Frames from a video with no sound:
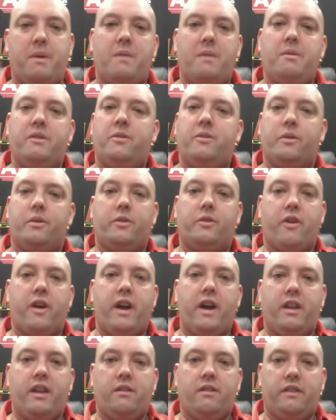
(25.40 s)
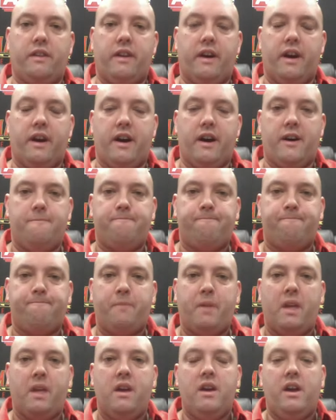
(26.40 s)
baby doing great. And uh,
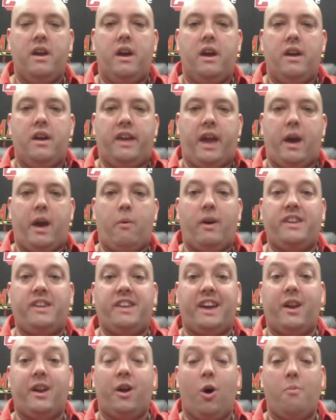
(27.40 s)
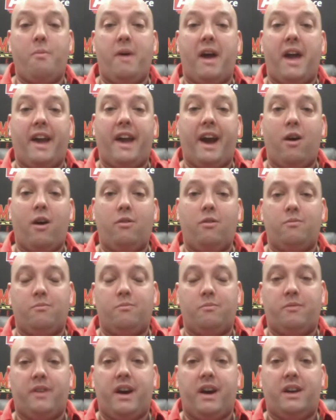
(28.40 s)
can't wait to get home, hang out,
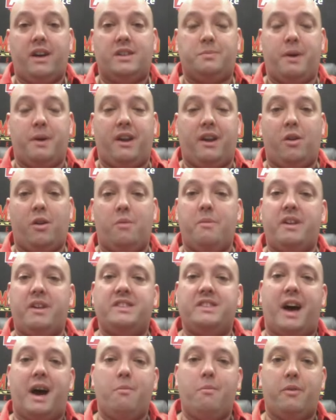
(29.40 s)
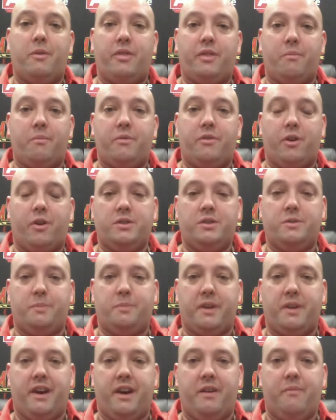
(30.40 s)
and uh, spend a little bit of time with them. So it's
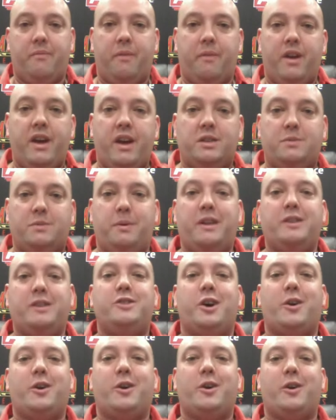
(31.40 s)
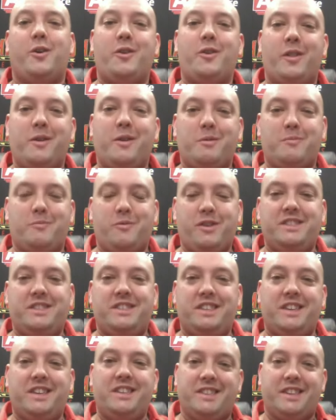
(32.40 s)
been a it's been a juggle early with
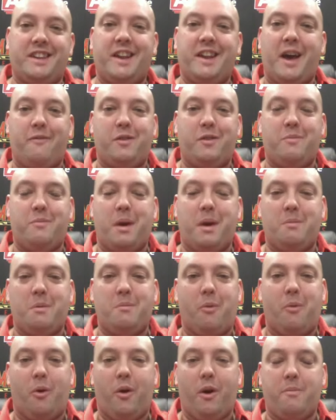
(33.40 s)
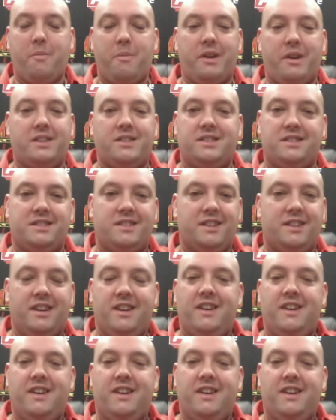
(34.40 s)
preseason and having a baby boy, but it's